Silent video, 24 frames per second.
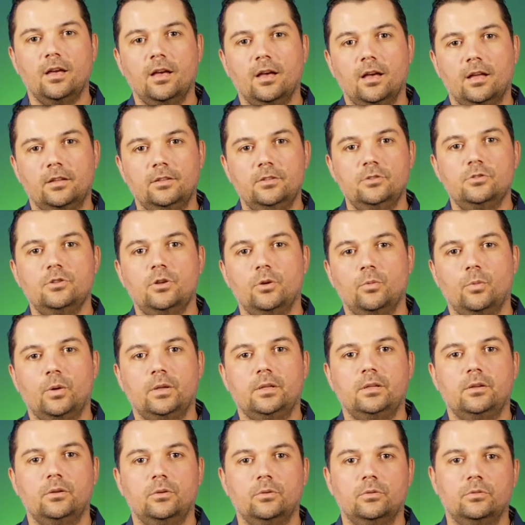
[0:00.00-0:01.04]
And usually
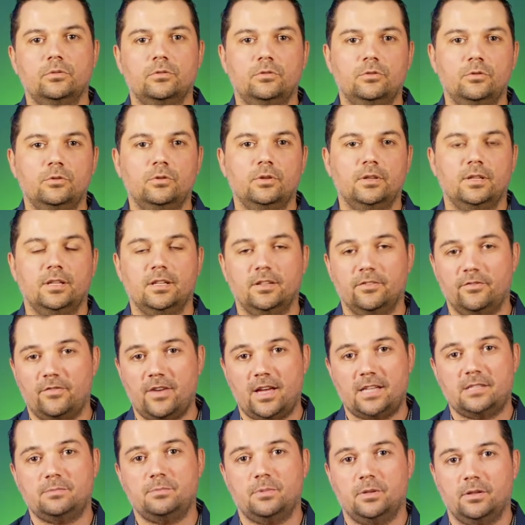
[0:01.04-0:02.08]
when you do an
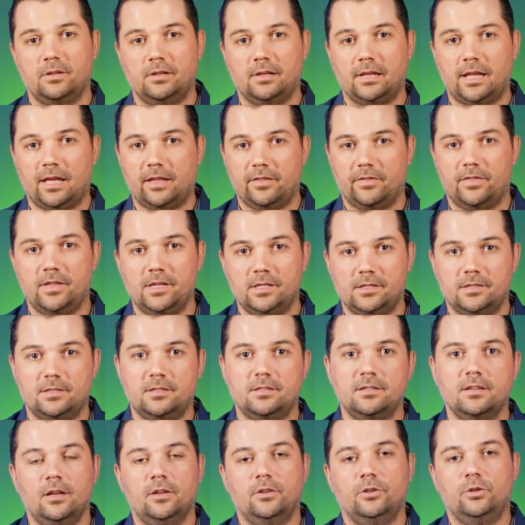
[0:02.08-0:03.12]
investment like
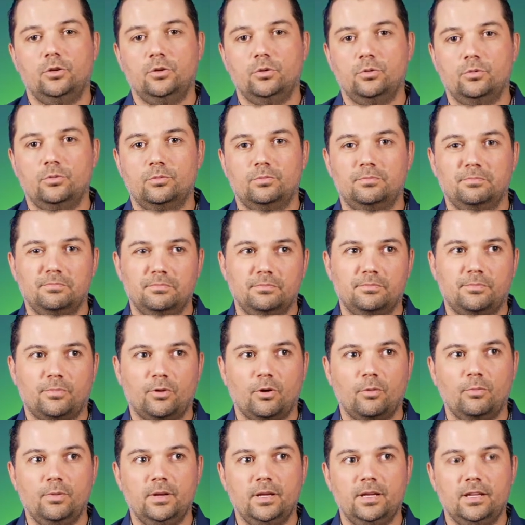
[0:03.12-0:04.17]
this, you
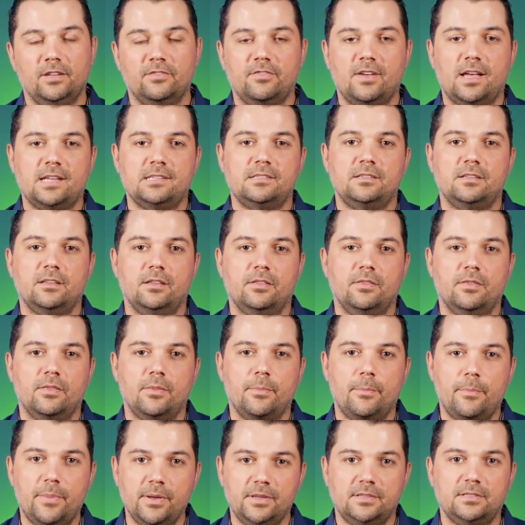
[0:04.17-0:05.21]
probably invest in the
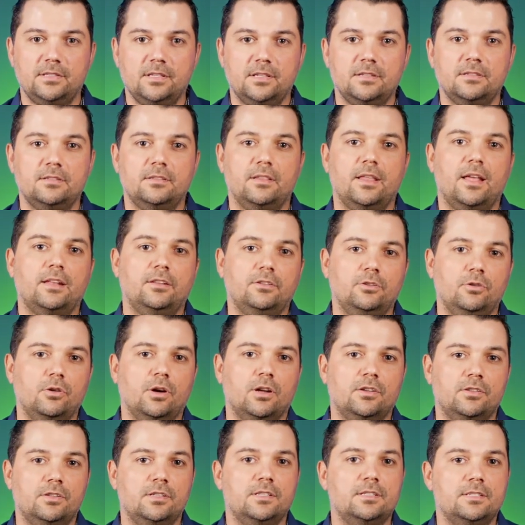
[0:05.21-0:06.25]
business that you
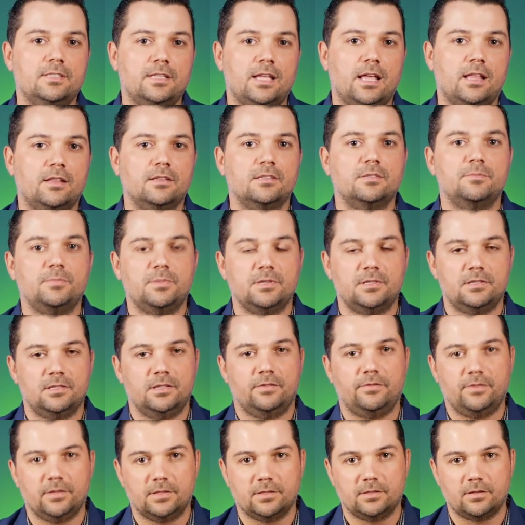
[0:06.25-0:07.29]
understand
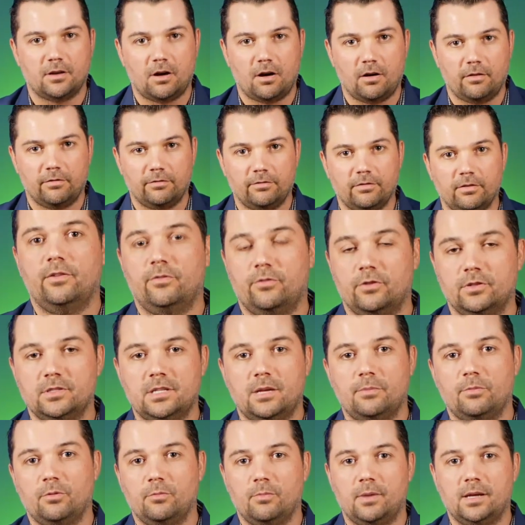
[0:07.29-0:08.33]
specifics of. For
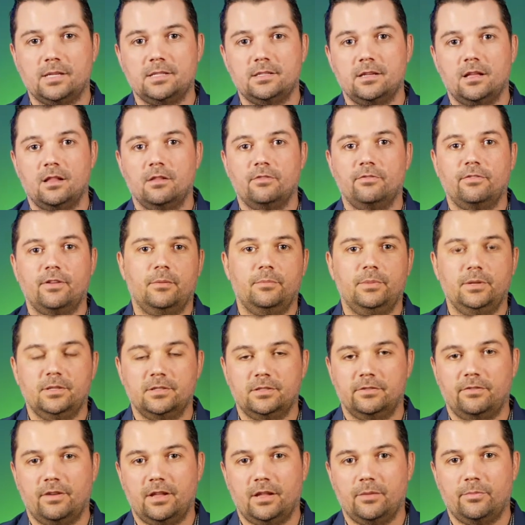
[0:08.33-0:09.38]
example, myself being
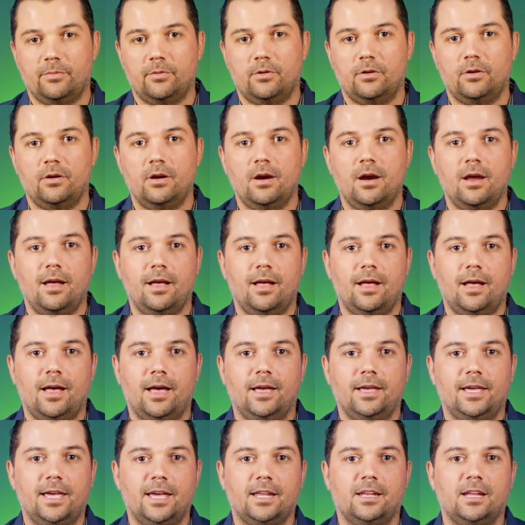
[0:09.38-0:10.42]
developer,
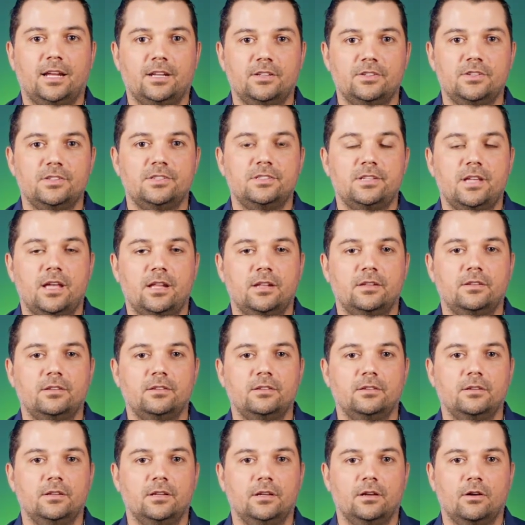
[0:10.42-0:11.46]
I can understand
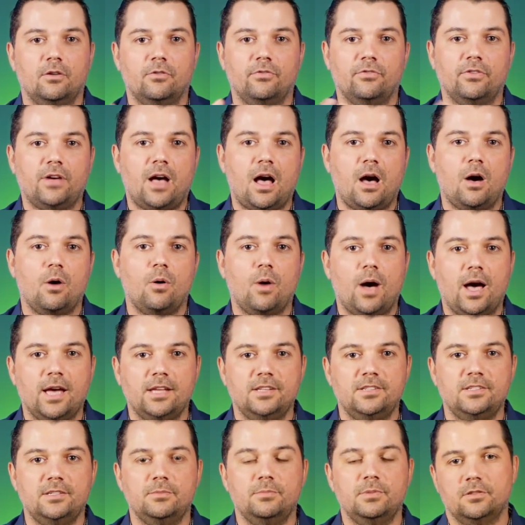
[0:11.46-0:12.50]
of how
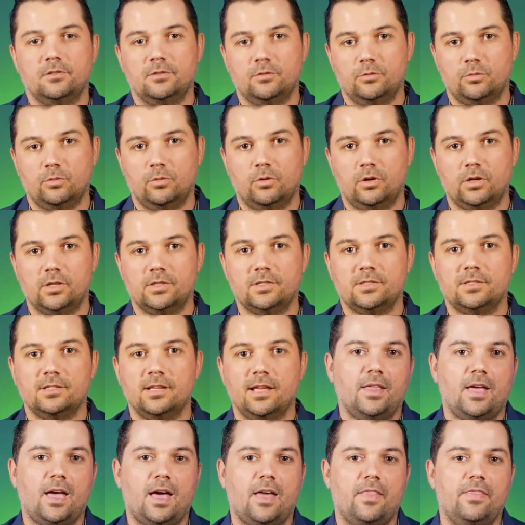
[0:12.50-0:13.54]
IT business works.
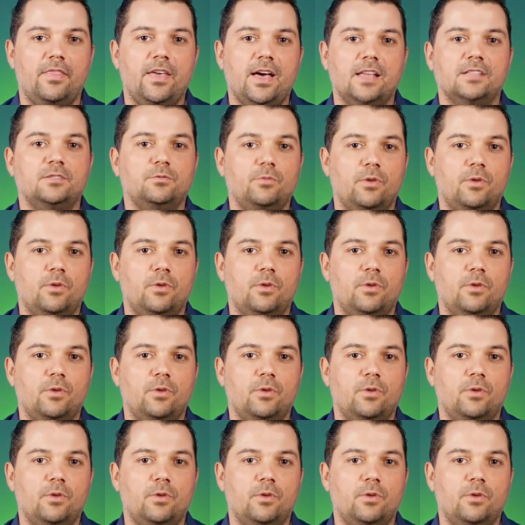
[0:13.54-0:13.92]
And that's